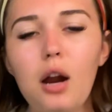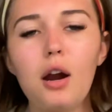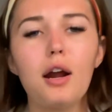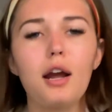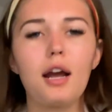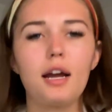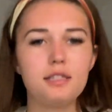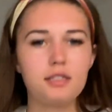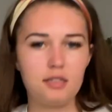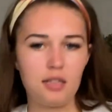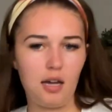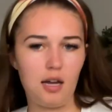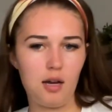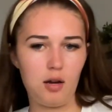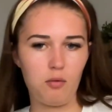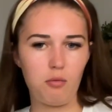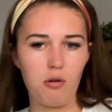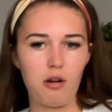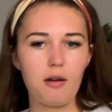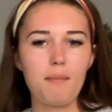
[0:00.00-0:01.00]
Alright guys,
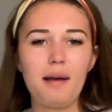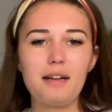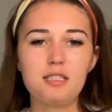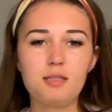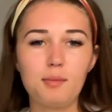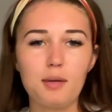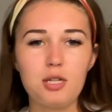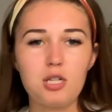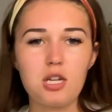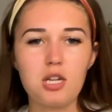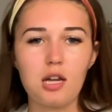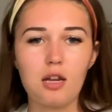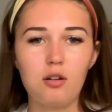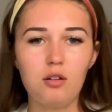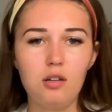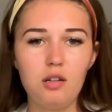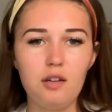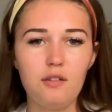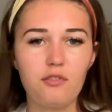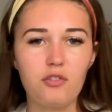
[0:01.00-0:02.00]
welcome back to my
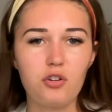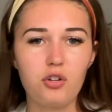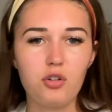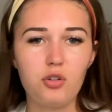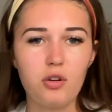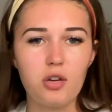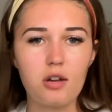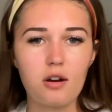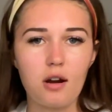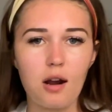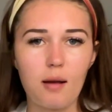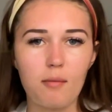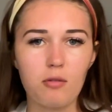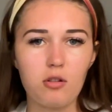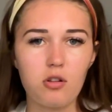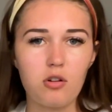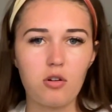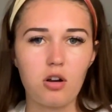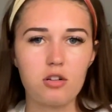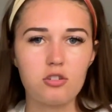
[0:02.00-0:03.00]
channel. If you're new here, I'm
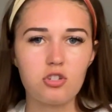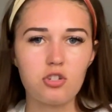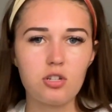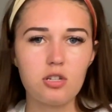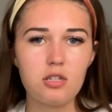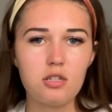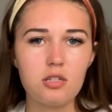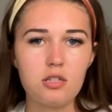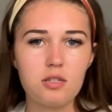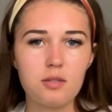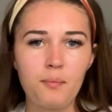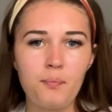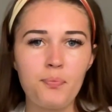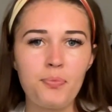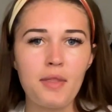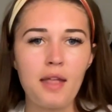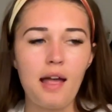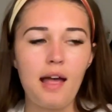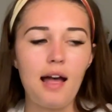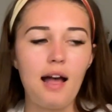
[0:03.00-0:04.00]
Chlo Conscious.
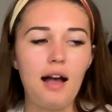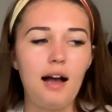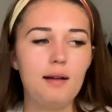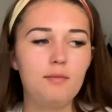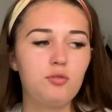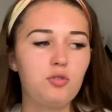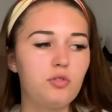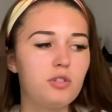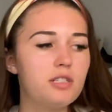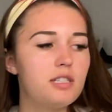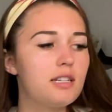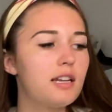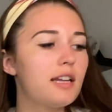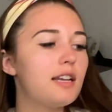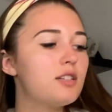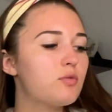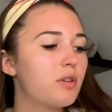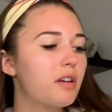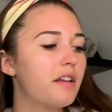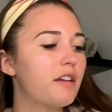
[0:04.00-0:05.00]
I'm doing
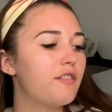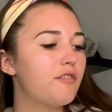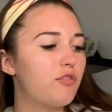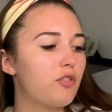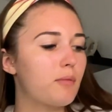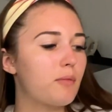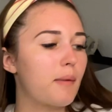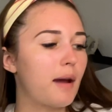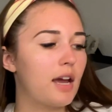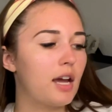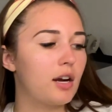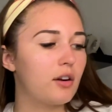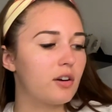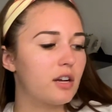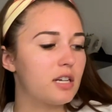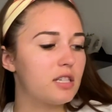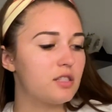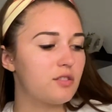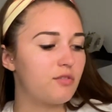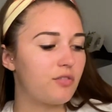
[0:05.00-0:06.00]
today's reading for my
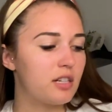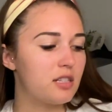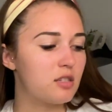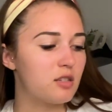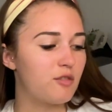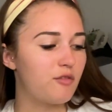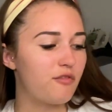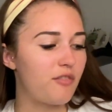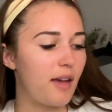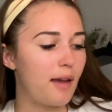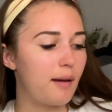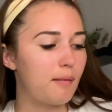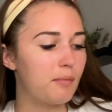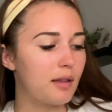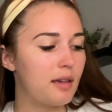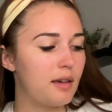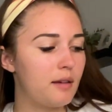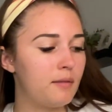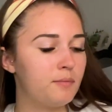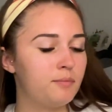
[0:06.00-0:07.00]
Aries friends and
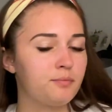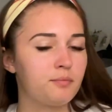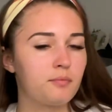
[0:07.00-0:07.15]
family.